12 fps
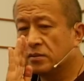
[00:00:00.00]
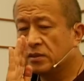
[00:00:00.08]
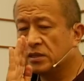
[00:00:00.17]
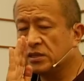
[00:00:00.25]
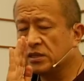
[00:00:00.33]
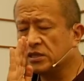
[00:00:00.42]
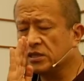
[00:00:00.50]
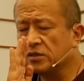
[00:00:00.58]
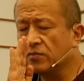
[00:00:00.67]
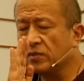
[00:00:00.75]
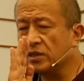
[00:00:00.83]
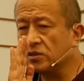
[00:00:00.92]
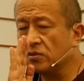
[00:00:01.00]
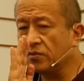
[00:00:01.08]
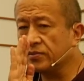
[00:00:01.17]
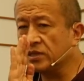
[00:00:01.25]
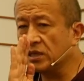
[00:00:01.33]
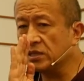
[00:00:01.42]
It's just a matter
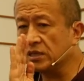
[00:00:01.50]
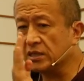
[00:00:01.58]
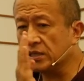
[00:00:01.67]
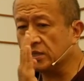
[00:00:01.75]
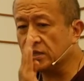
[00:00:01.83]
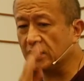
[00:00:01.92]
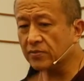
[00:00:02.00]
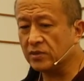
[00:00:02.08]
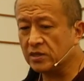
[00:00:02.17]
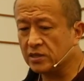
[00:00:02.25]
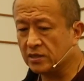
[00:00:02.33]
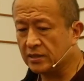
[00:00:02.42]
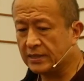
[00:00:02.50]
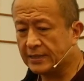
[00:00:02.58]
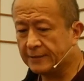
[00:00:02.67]
of changing this dimension.